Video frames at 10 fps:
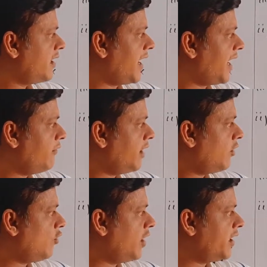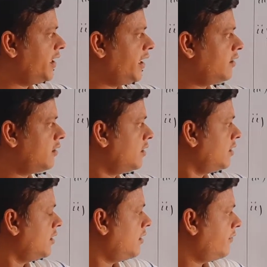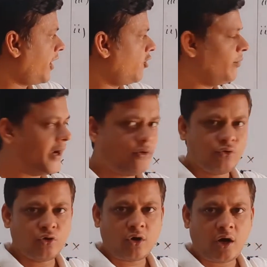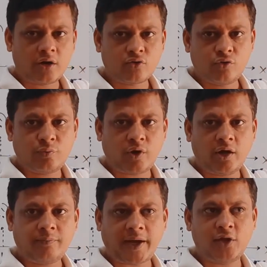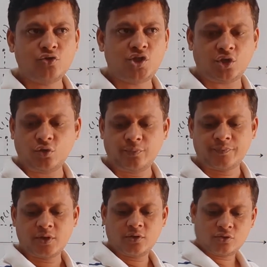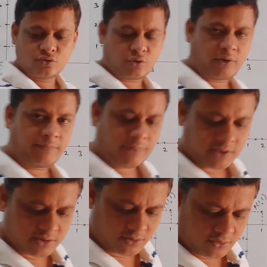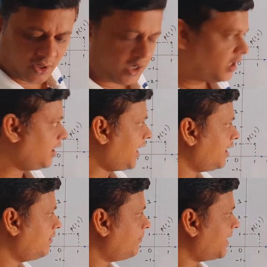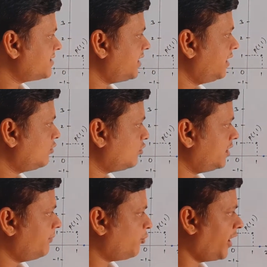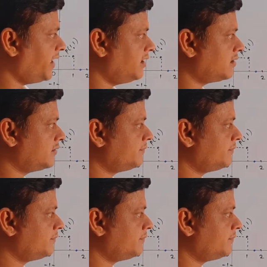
having coordinate 5 by 2 or 2.50. So we first draw a line passing through the point